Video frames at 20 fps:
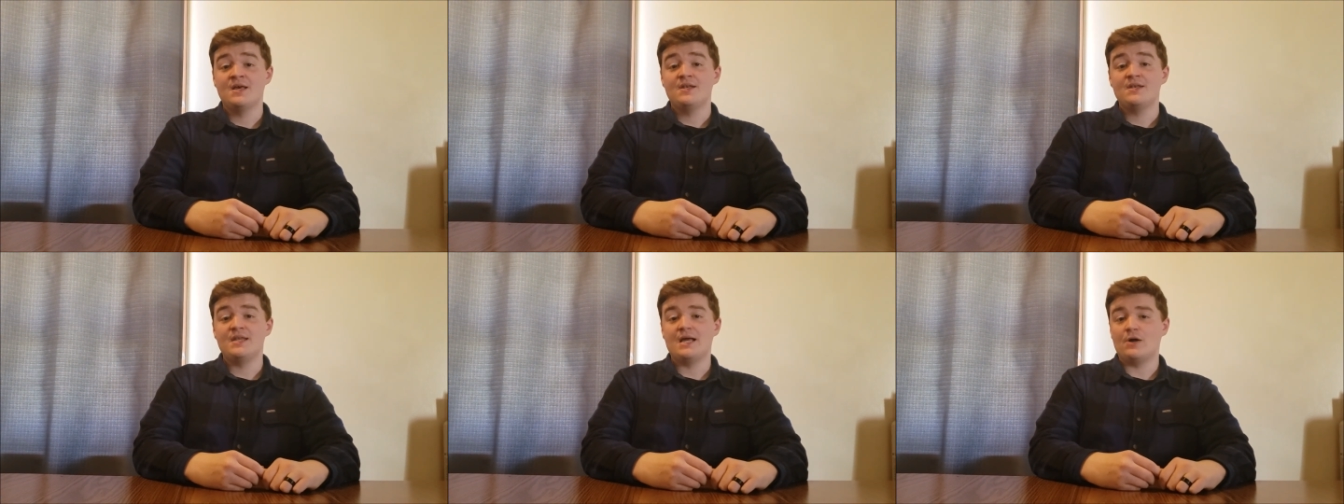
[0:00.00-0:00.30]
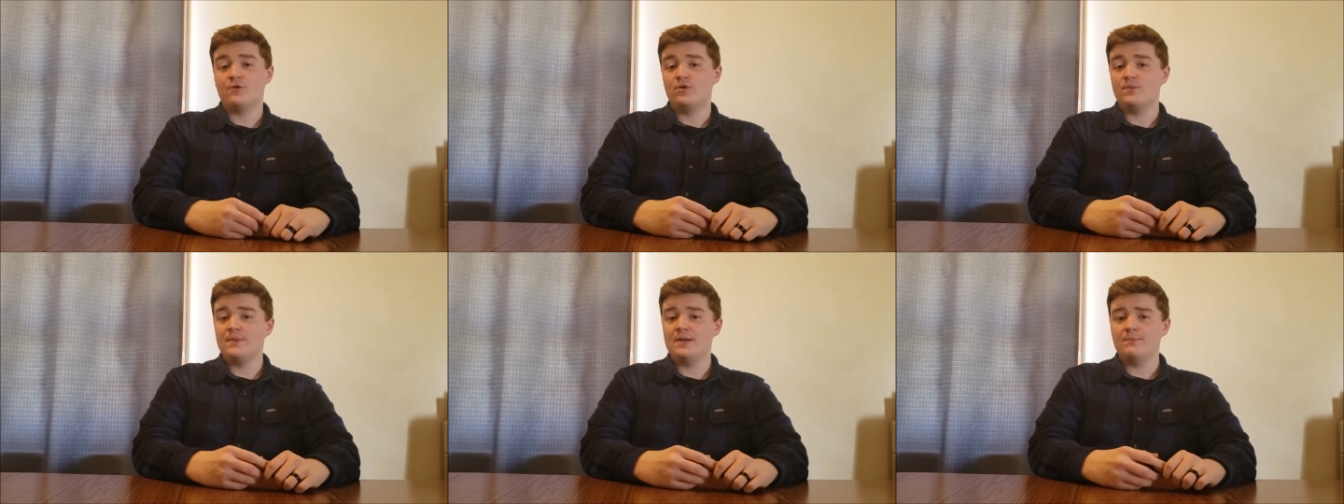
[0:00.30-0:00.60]

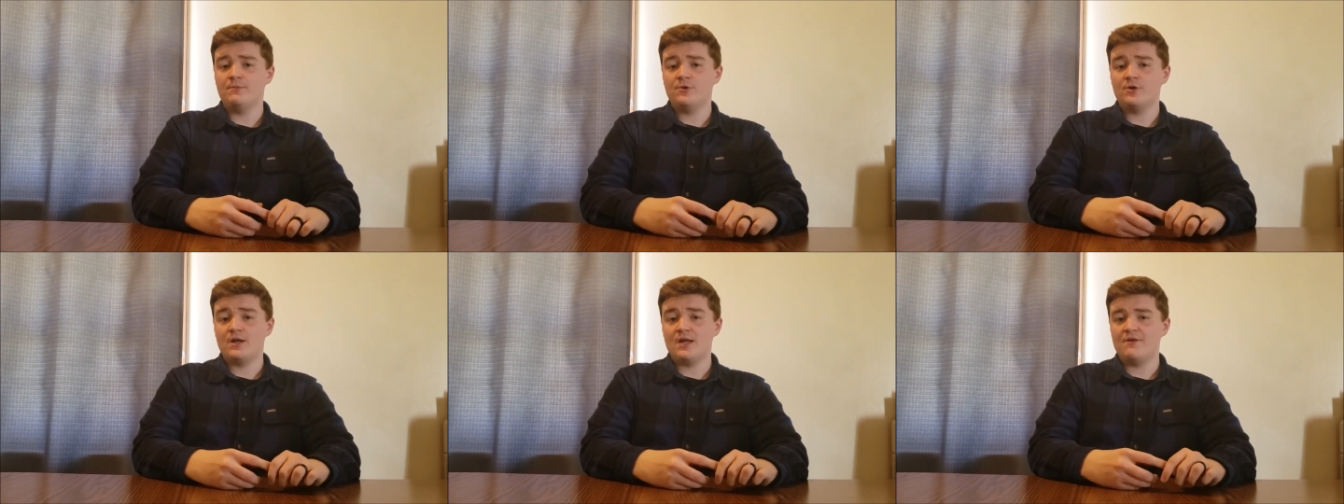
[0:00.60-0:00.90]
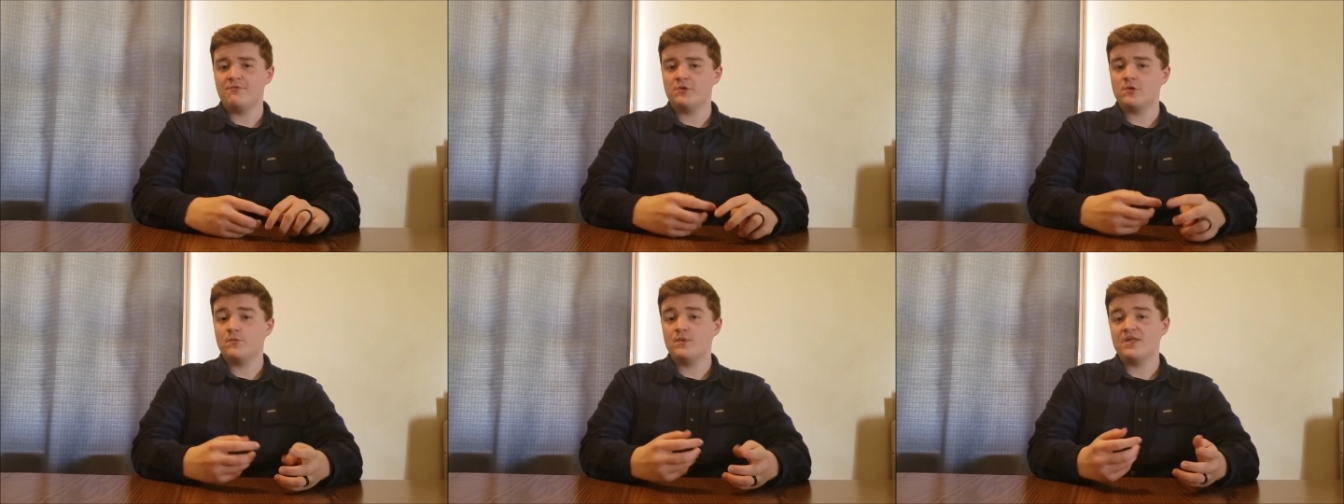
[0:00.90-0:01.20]
Now, remember,
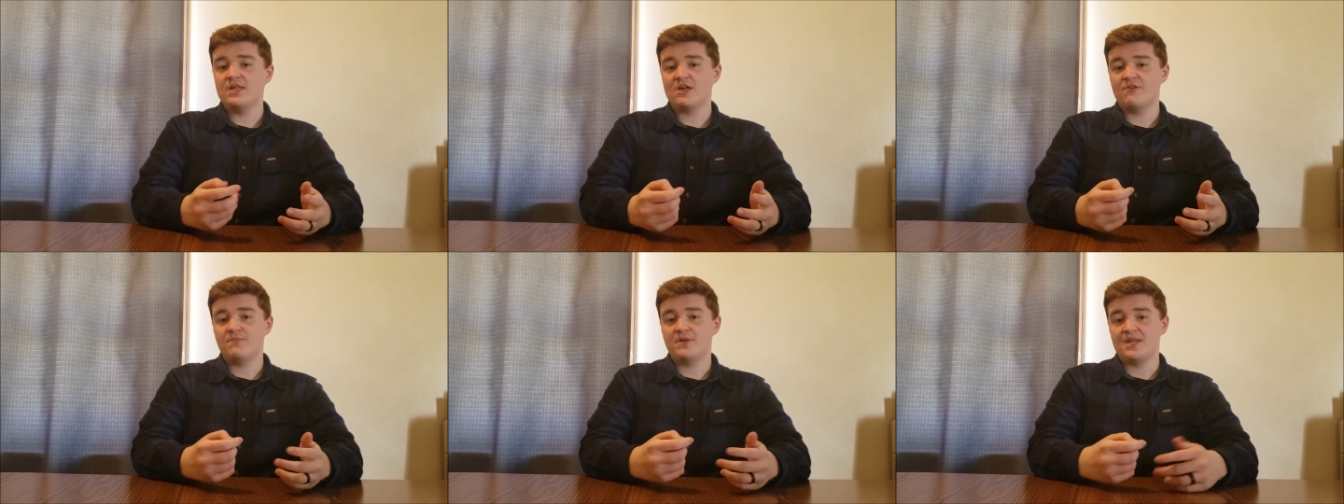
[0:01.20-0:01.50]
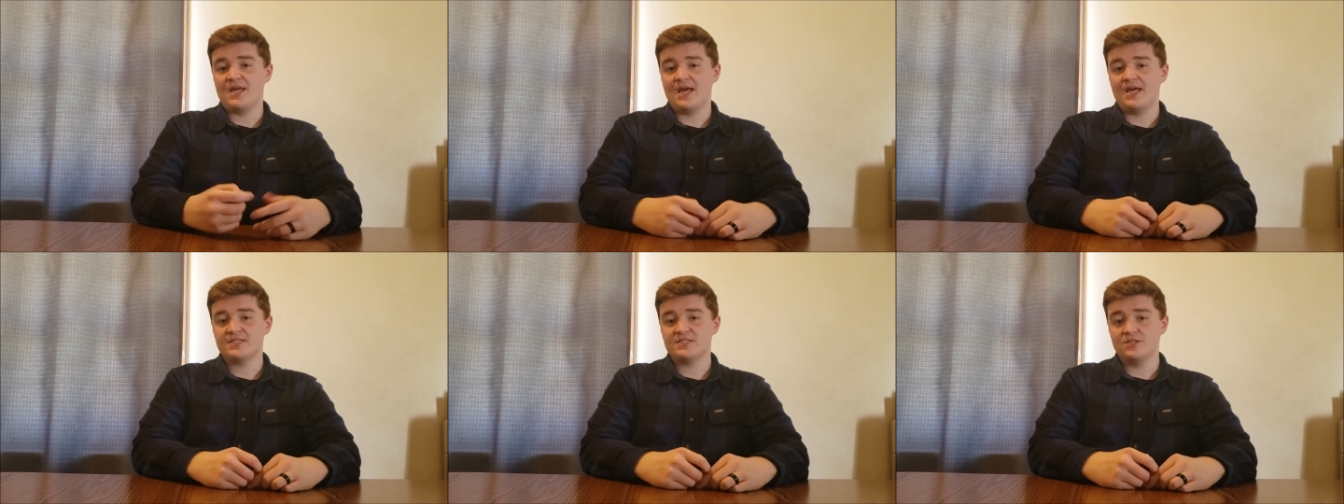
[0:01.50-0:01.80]
every week I've been
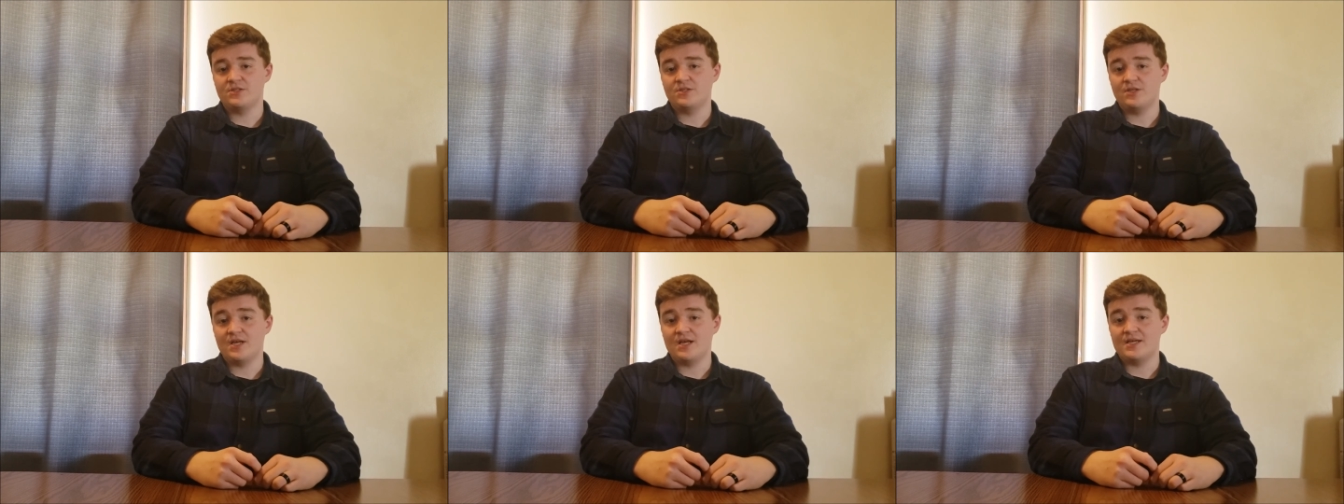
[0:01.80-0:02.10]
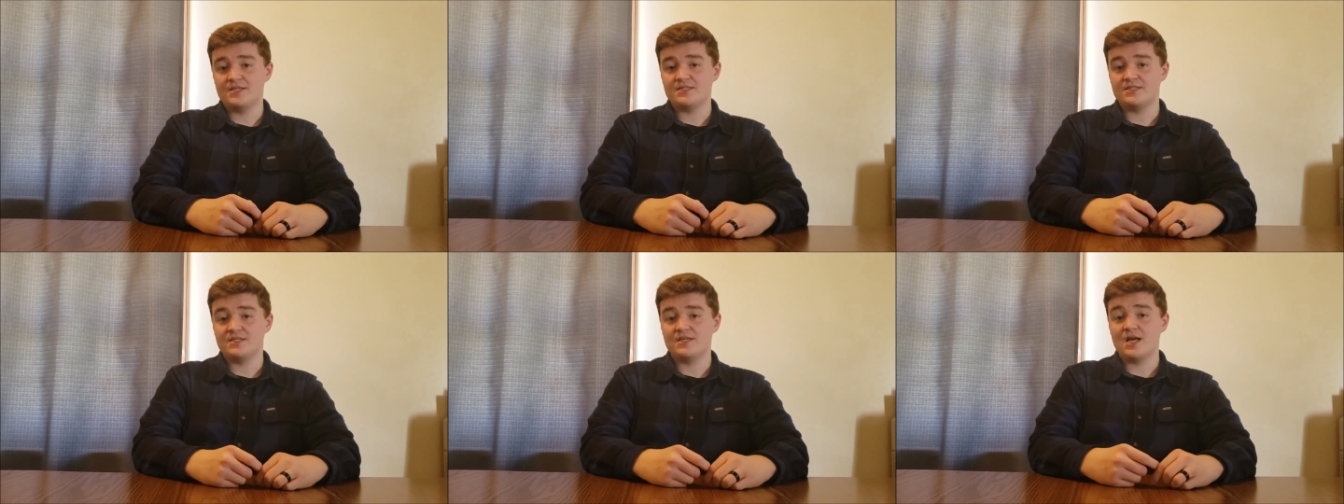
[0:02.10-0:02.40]
asking you
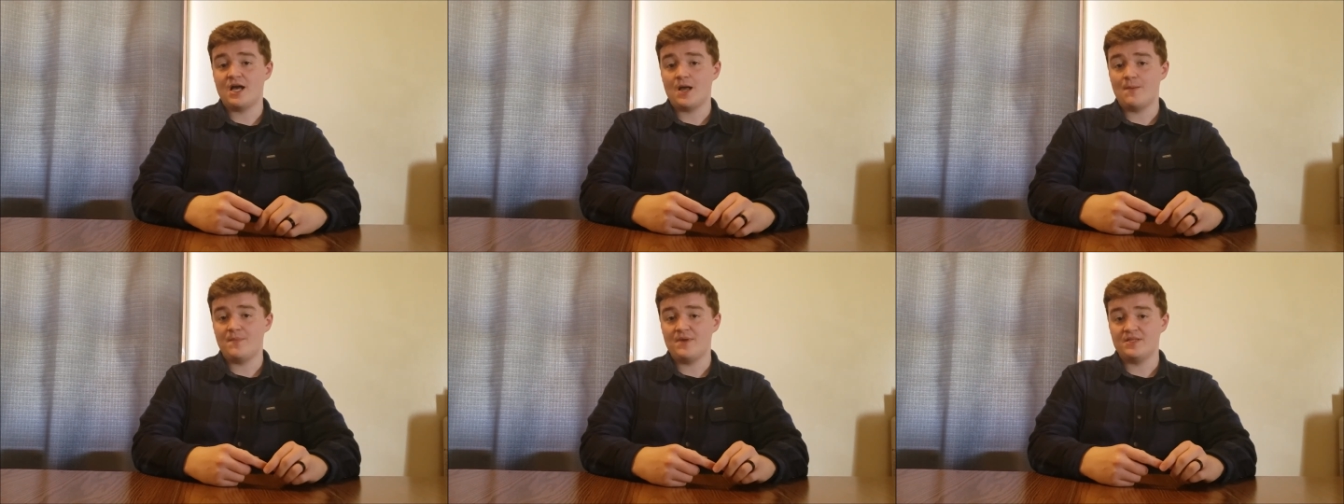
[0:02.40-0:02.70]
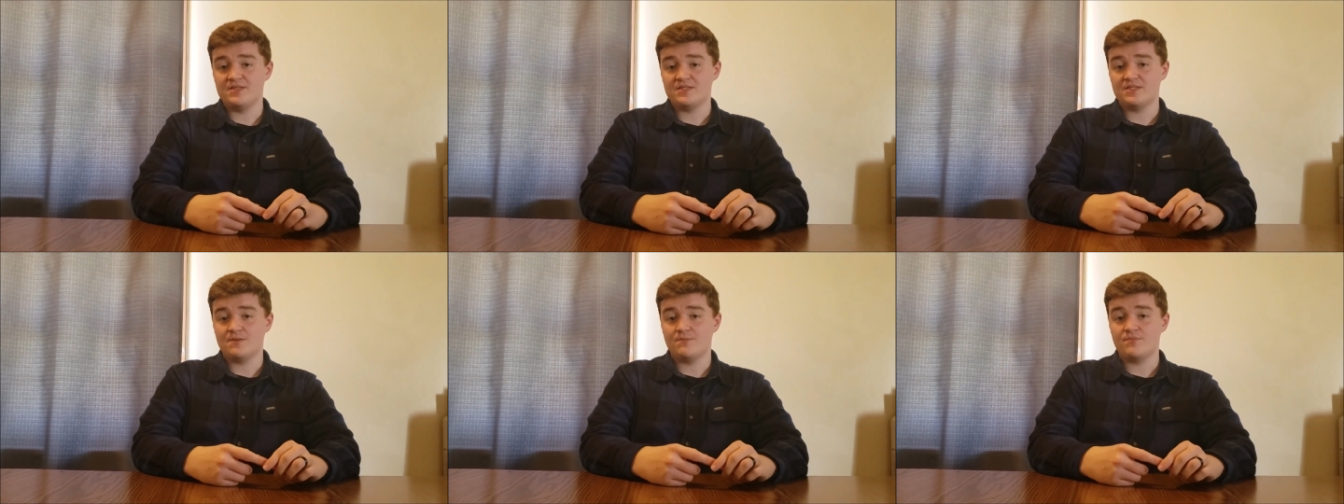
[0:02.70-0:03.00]
guys to
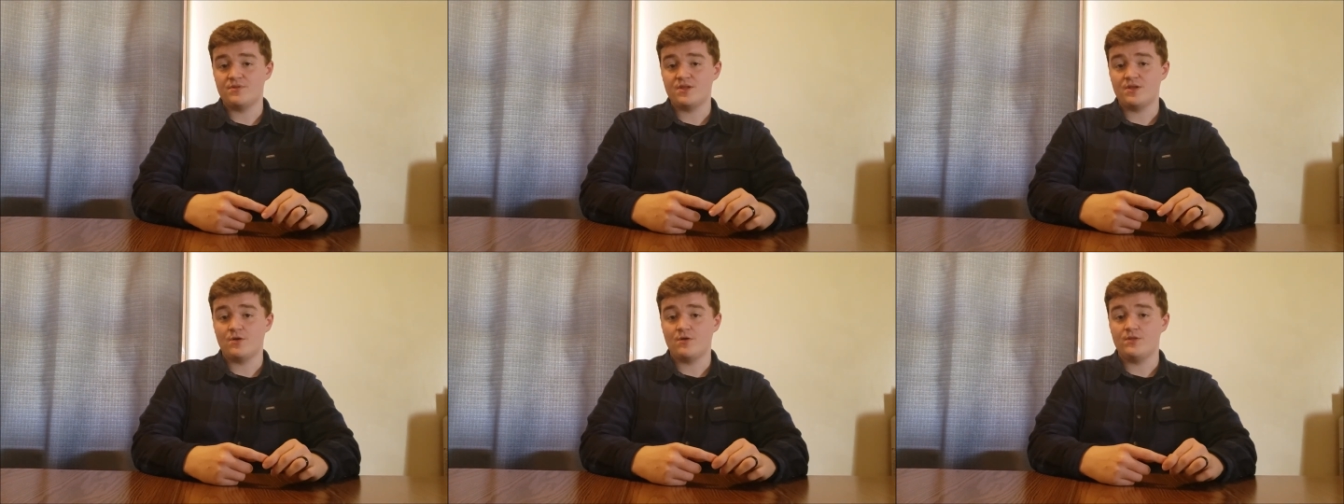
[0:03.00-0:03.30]
comment something